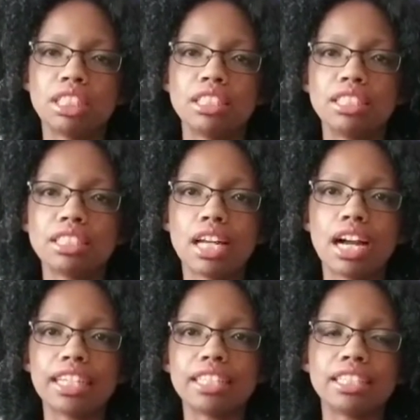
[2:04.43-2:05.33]
can
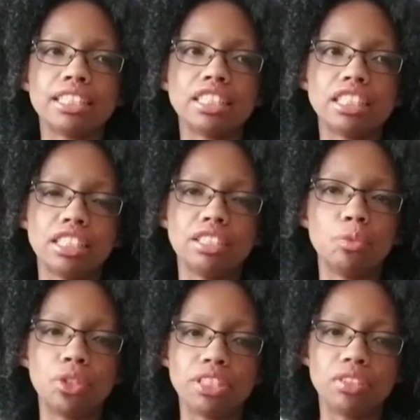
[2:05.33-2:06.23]
decide and
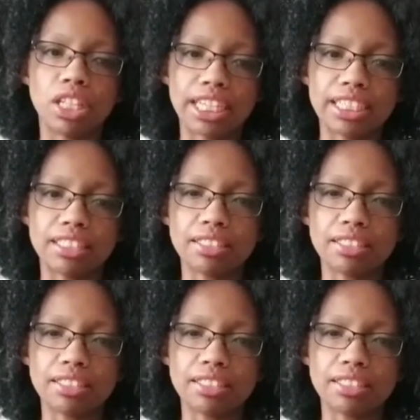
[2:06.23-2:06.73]
see what you like.